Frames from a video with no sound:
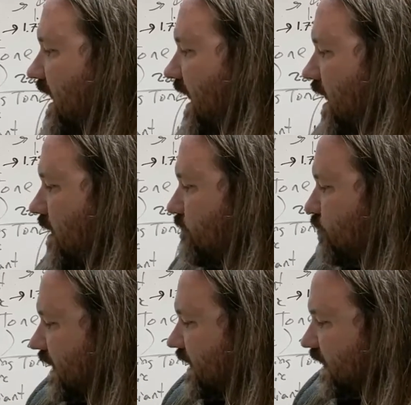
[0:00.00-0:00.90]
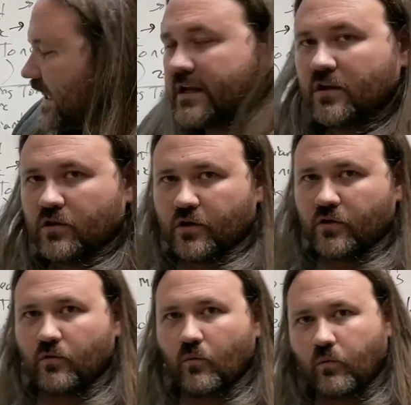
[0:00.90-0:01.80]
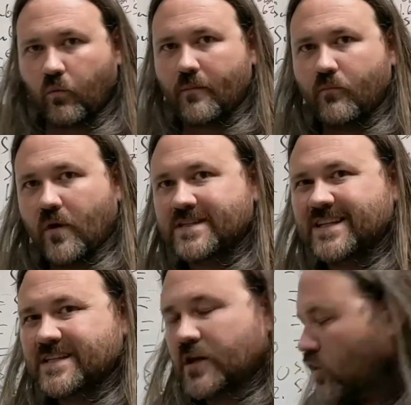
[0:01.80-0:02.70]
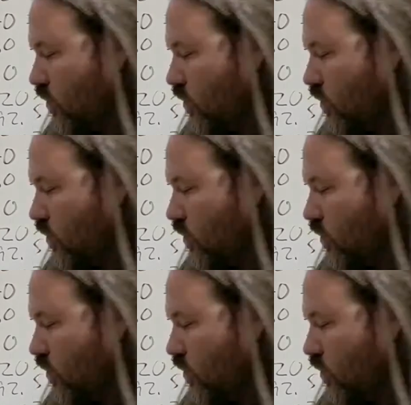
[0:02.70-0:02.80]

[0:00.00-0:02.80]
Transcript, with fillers: um, pretty clean little 1.6 and a